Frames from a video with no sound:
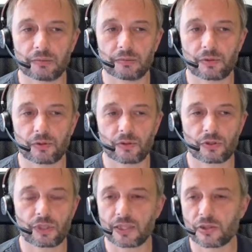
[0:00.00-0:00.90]

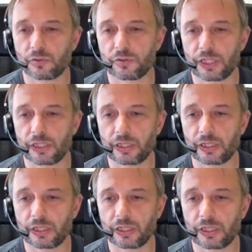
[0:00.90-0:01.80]
scans of the
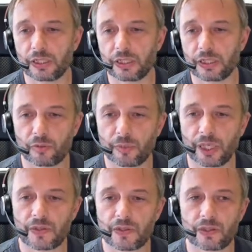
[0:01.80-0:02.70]
ID
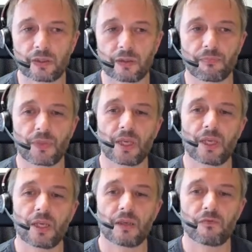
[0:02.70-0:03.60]
documents,
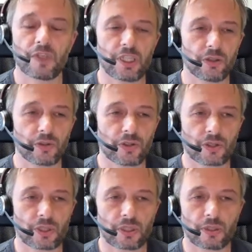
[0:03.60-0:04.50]

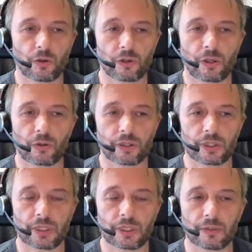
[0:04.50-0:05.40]
videos
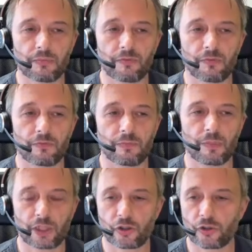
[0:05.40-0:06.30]
or
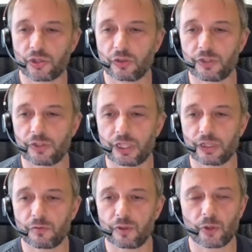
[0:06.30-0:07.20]
pictures of
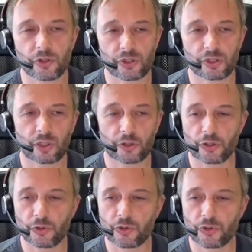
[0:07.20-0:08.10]
the person are
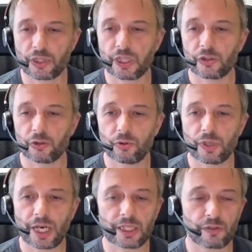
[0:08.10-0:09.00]
used to do
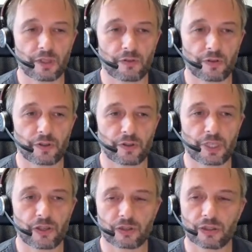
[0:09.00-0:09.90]
the identity
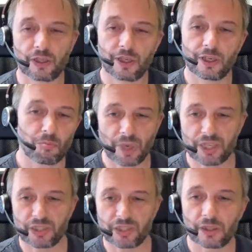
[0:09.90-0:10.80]
verification,
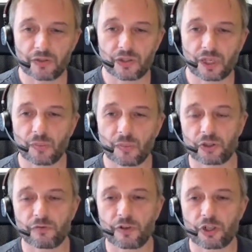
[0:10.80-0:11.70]
mixing in some
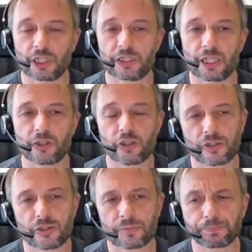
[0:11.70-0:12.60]
artificial intelligence.